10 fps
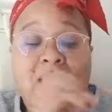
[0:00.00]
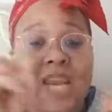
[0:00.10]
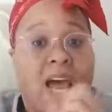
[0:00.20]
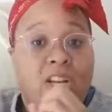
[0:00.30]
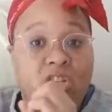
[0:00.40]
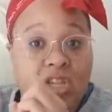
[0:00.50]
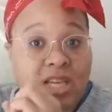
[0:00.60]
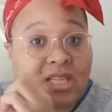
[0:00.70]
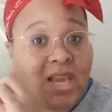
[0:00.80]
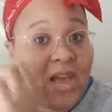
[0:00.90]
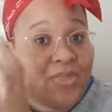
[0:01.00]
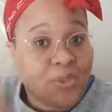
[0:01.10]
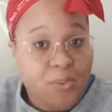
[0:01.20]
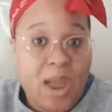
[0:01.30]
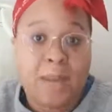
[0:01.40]
not just at
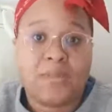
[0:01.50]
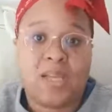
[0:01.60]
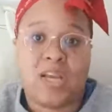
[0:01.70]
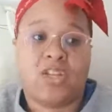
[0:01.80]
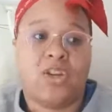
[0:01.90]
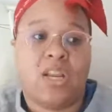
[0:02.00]
the rap section